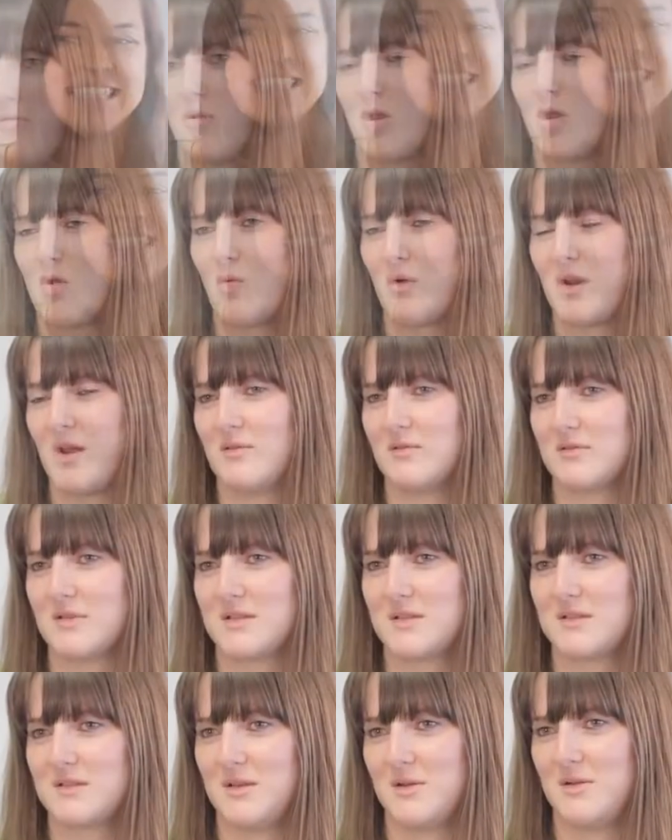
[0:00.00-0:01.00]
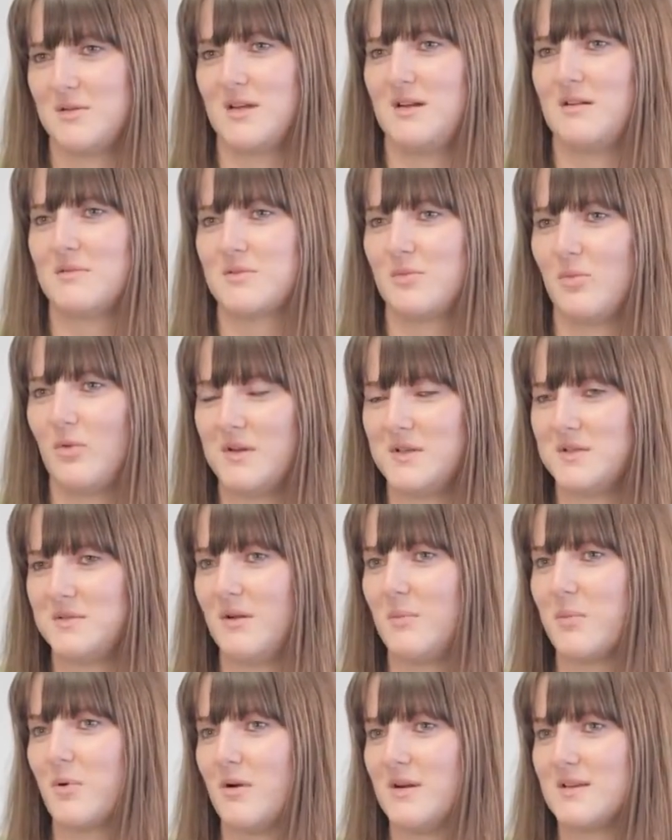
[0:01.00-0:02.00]
No one else knows how to wind
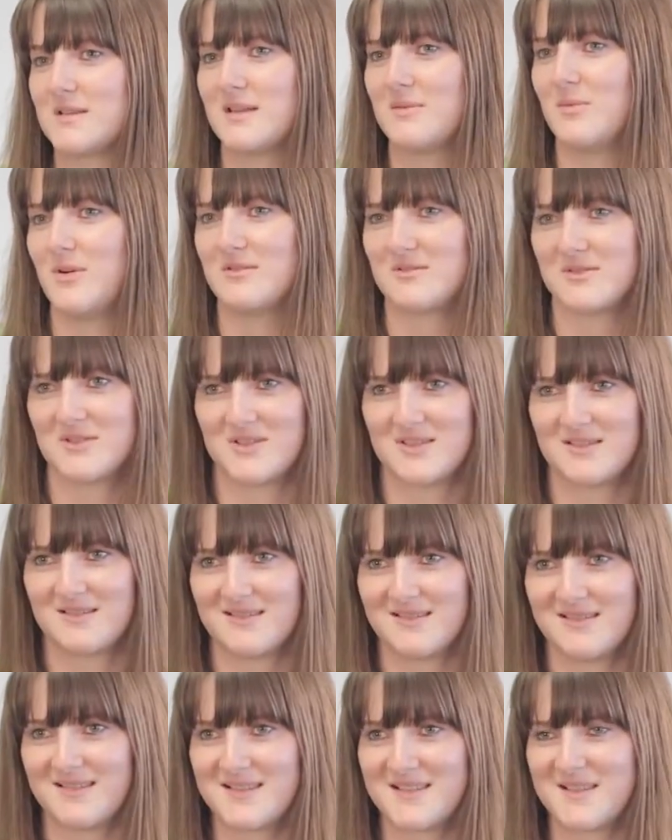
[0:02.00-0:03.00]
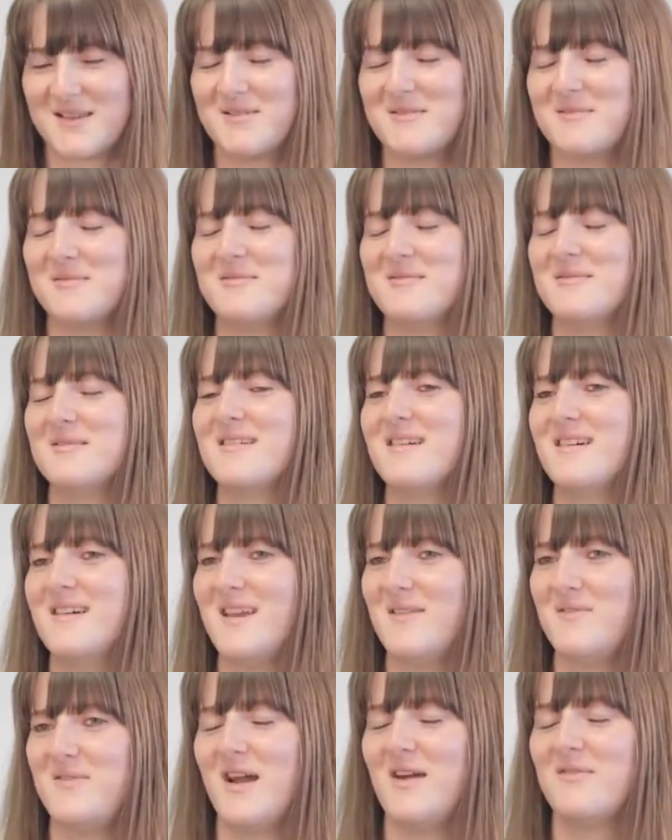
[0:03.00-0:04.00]
you up quite so much, so
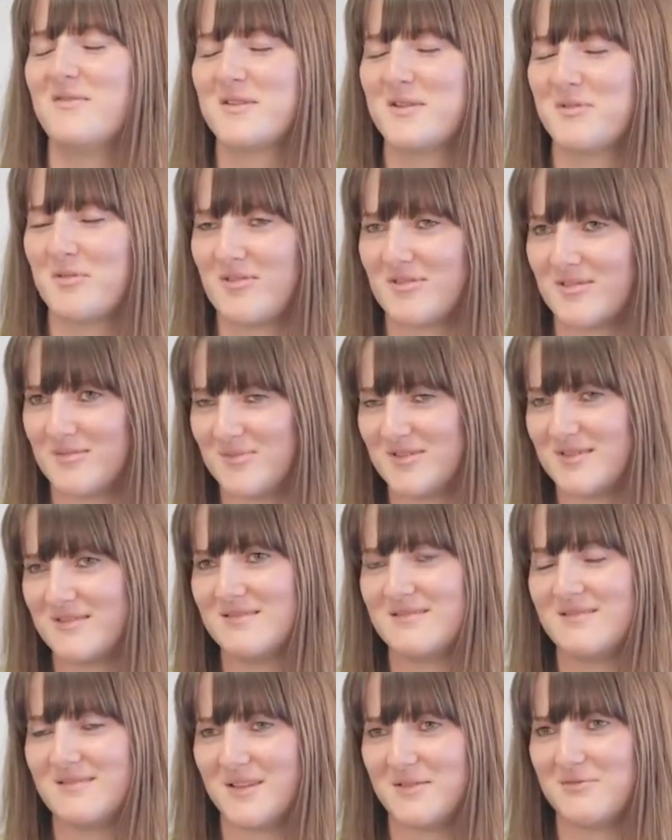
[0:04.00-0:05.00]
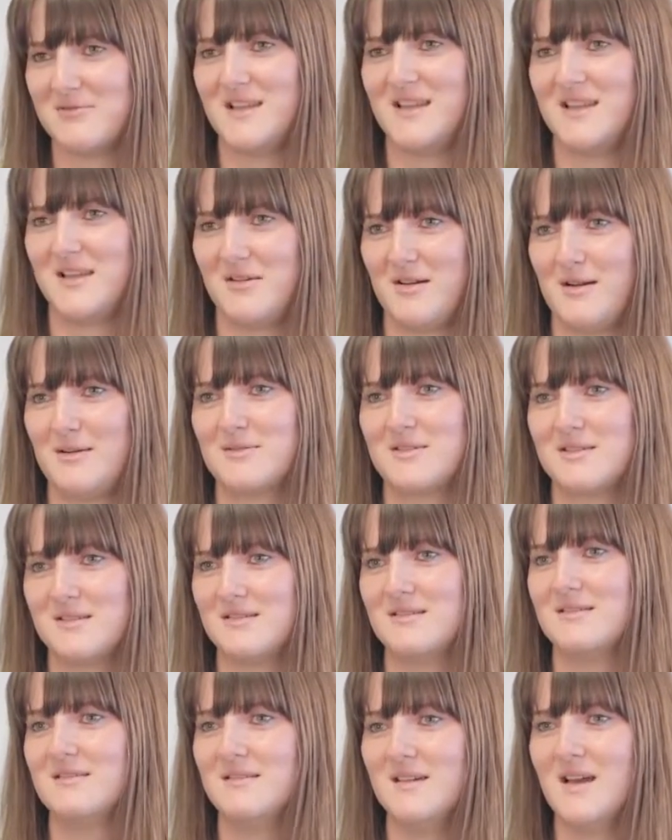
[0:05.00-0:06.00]
if you're having an argument, they really know how
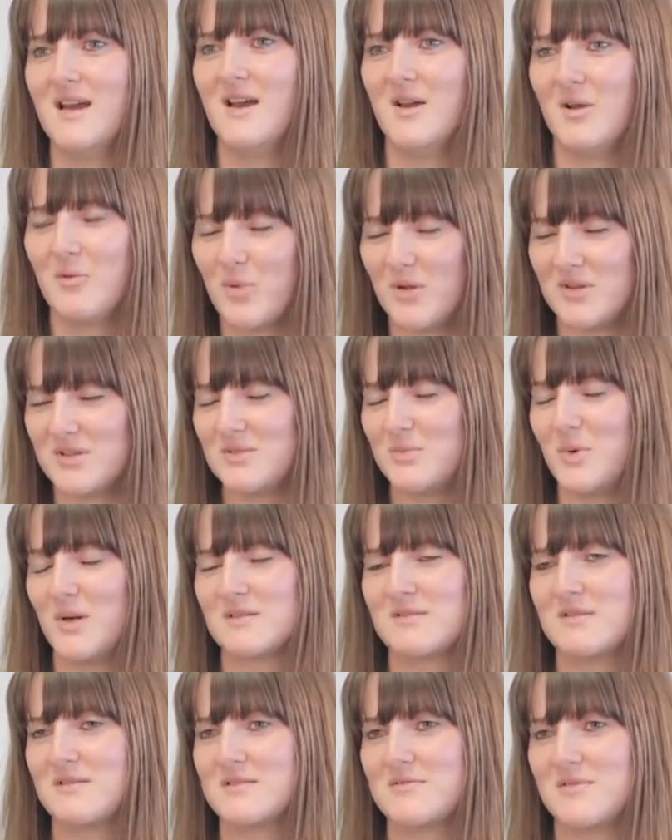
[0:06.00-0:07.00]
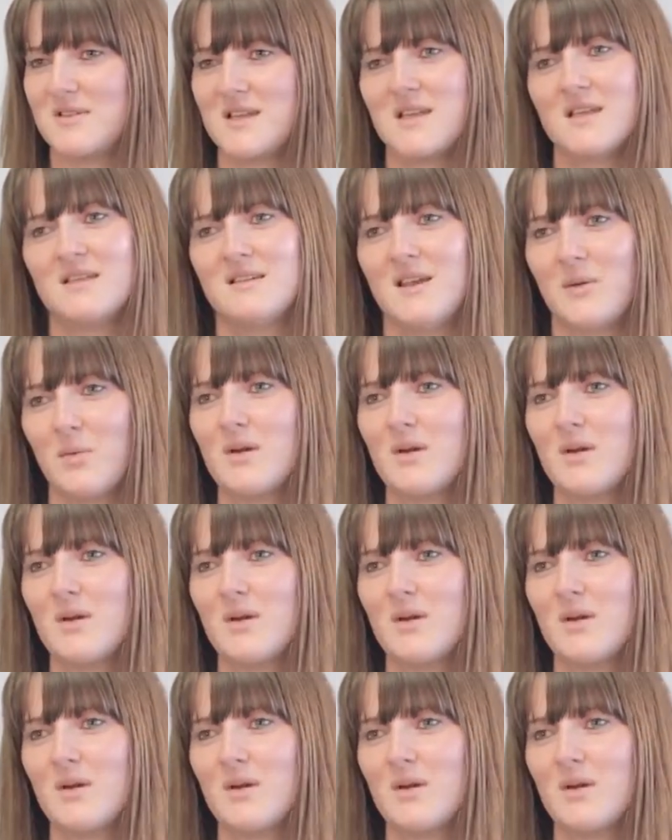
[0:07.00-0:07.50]
to push your buttons, really.